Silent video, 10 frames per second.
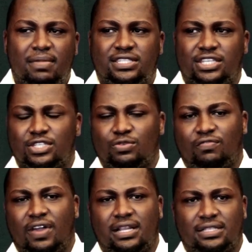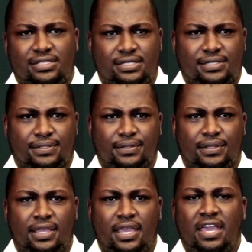messages on violence.
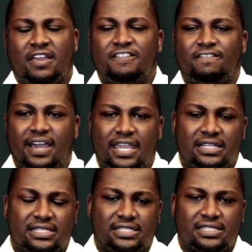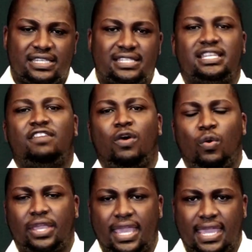The violence is never
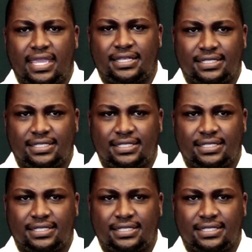okay.